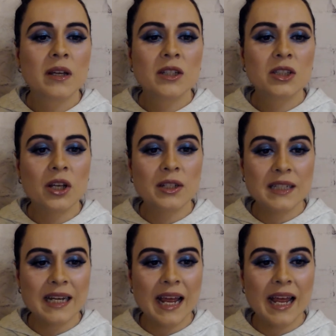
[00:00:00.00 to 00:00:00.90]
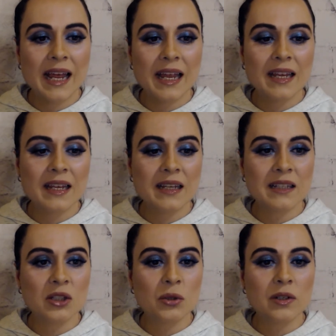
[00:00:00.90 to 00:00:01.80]
So today
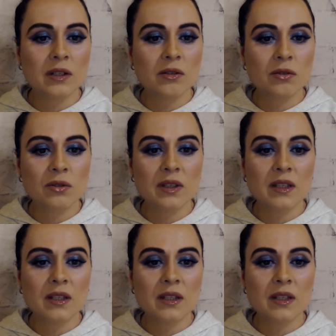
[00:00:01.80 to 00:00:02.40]
it's looking good.